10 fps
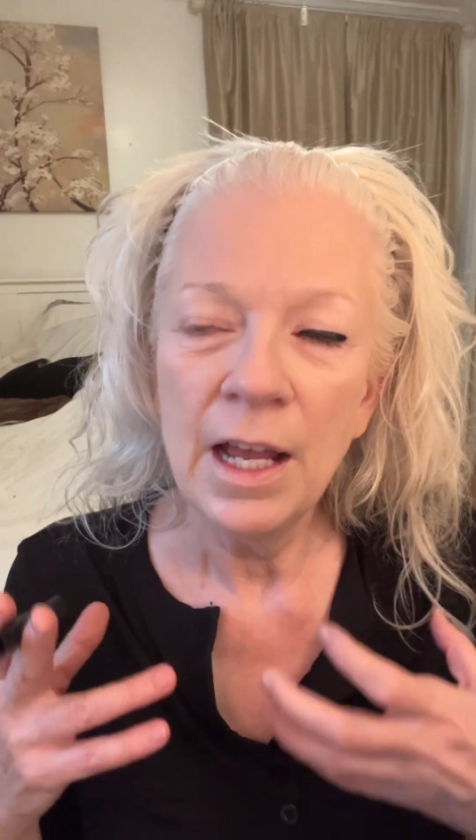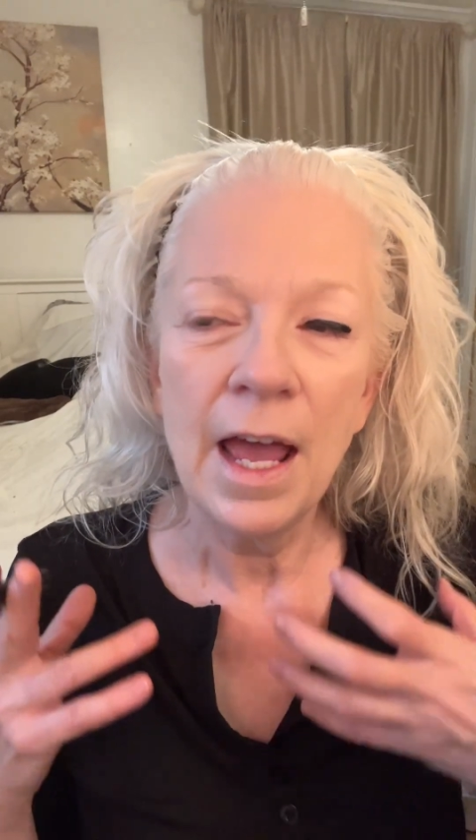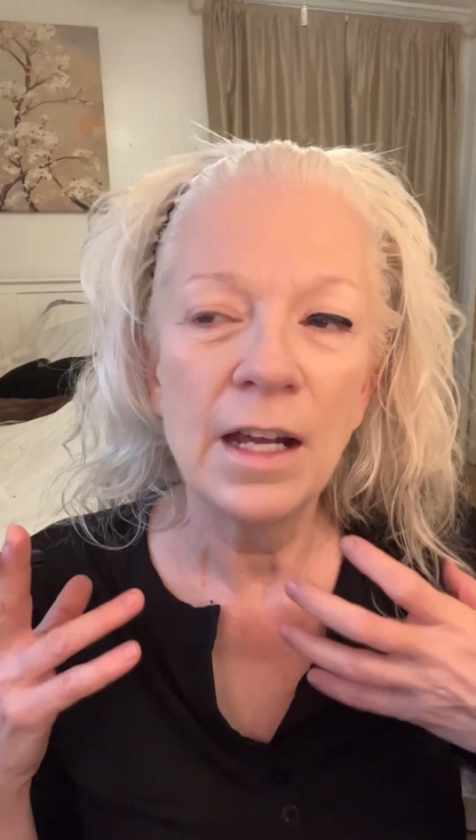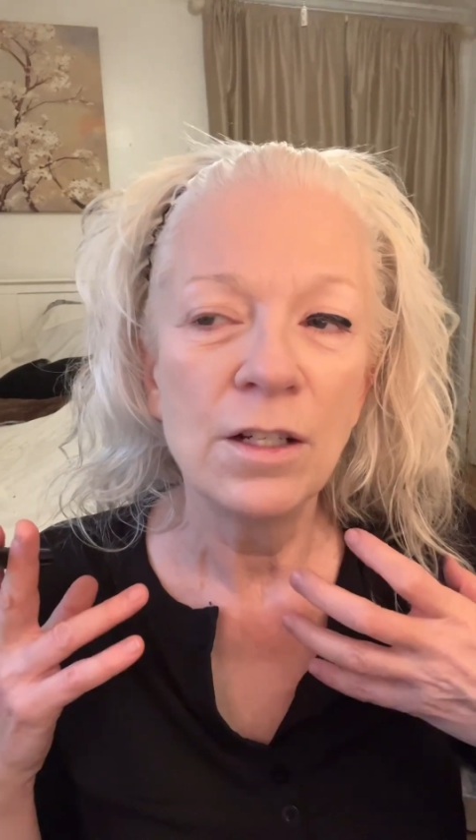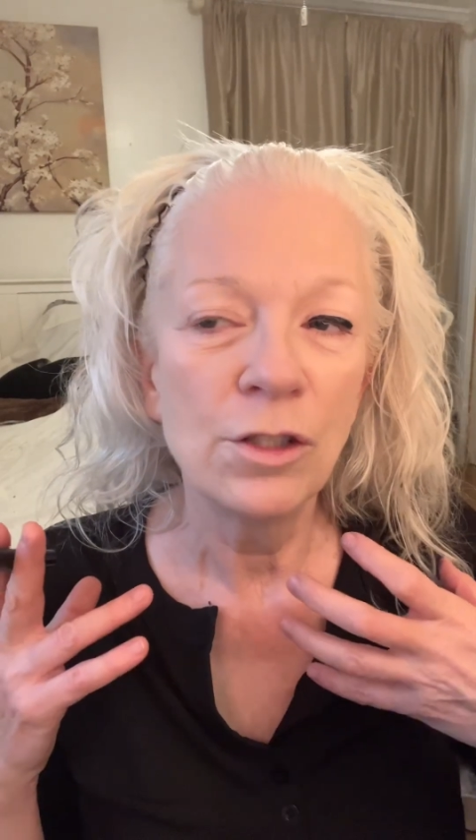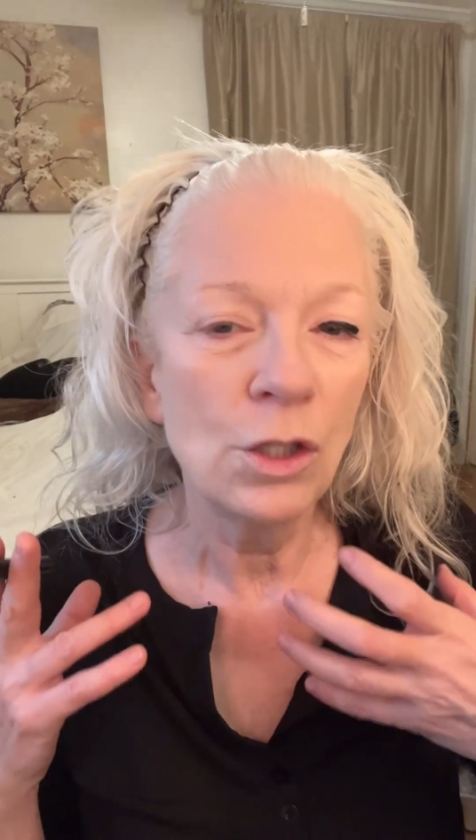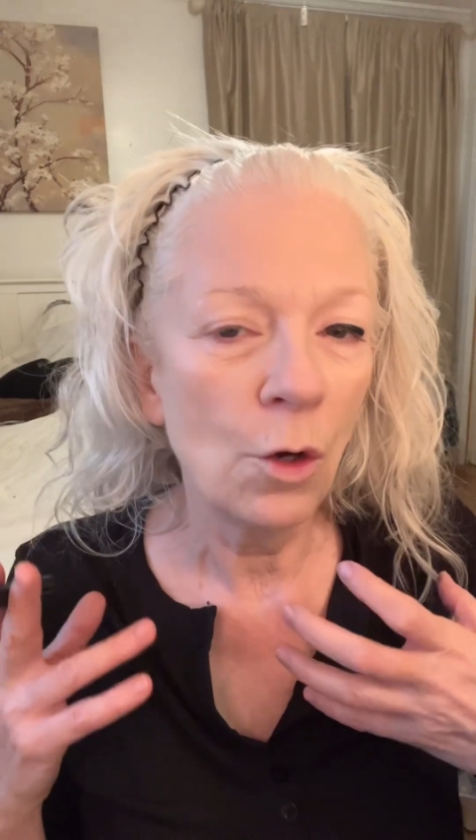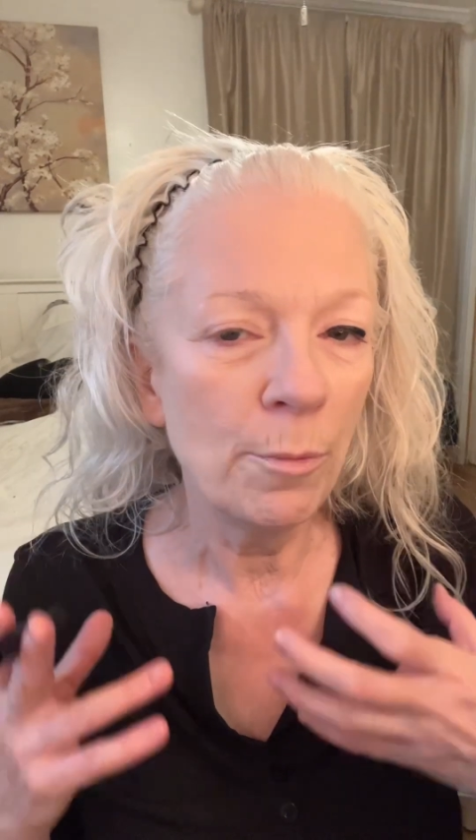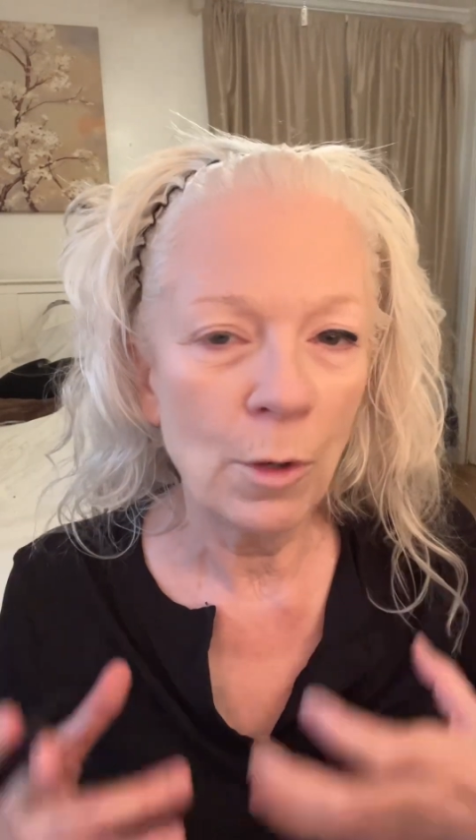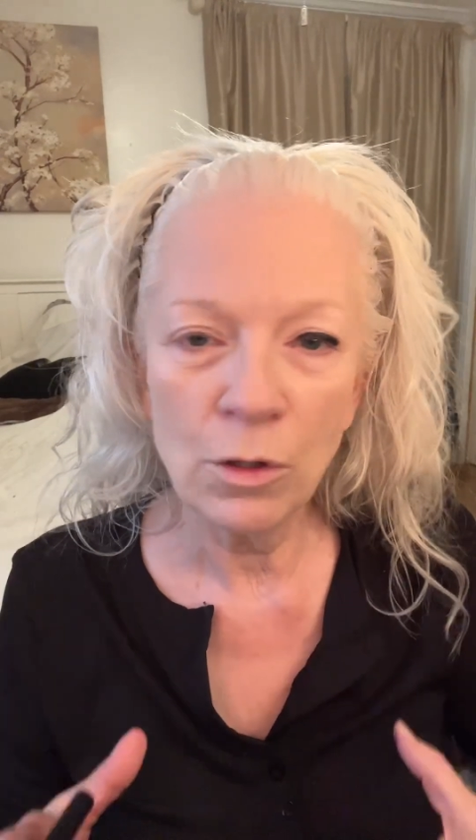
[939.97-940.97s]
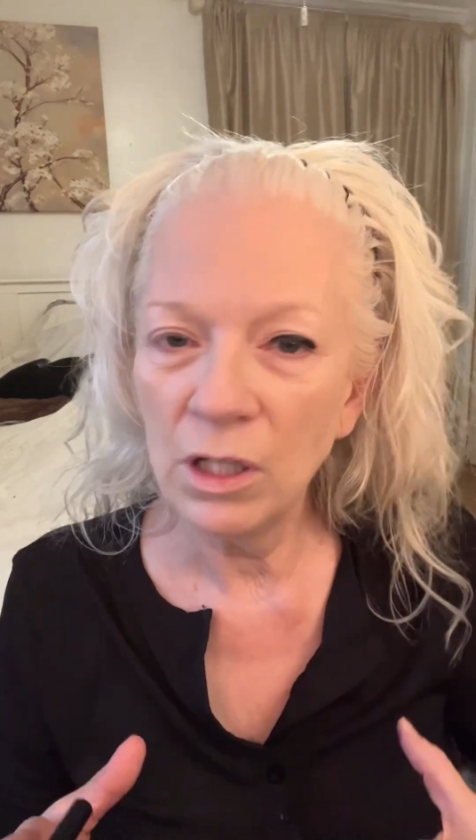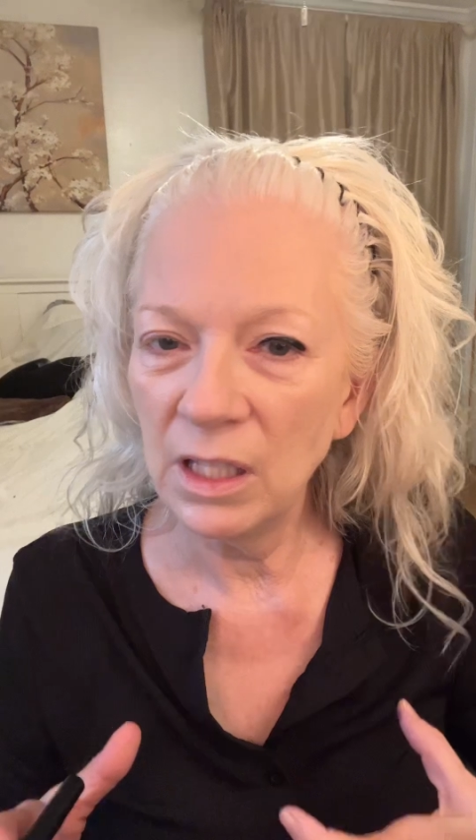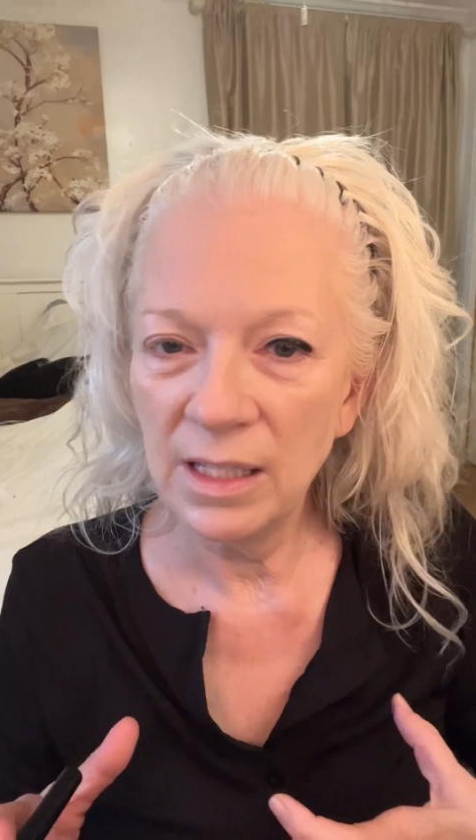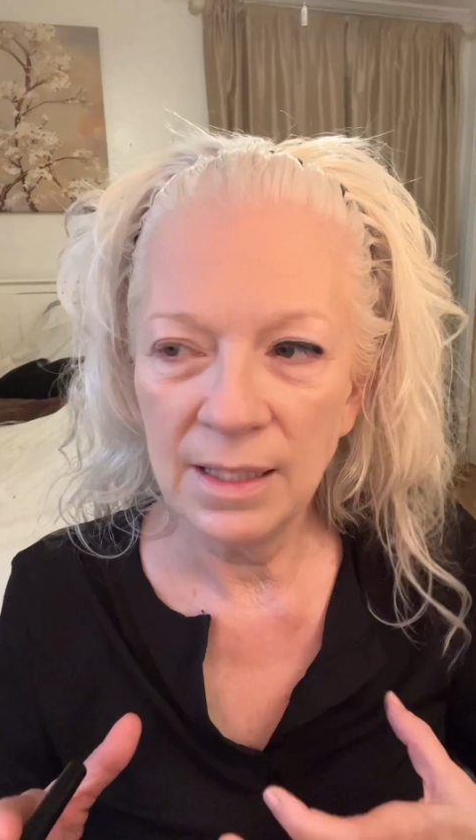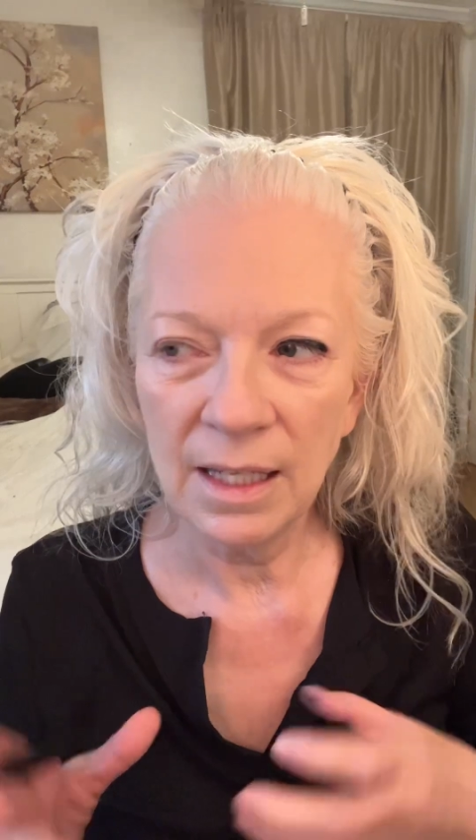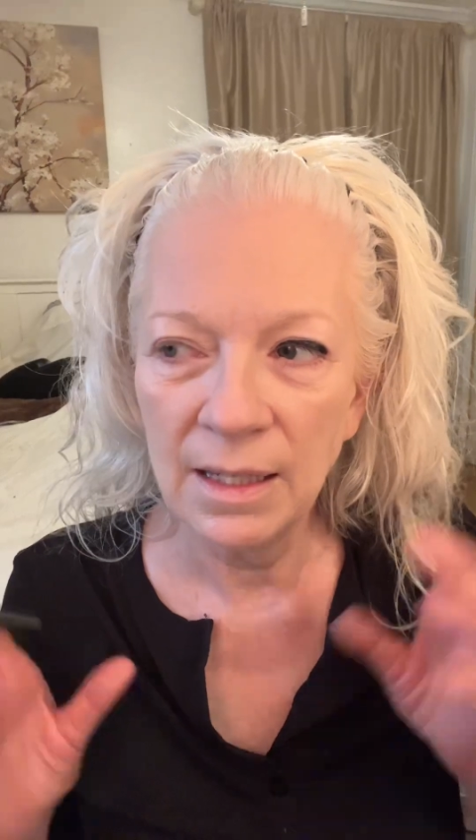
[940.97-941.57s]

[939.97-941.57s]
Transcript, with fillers: and so emotionally sick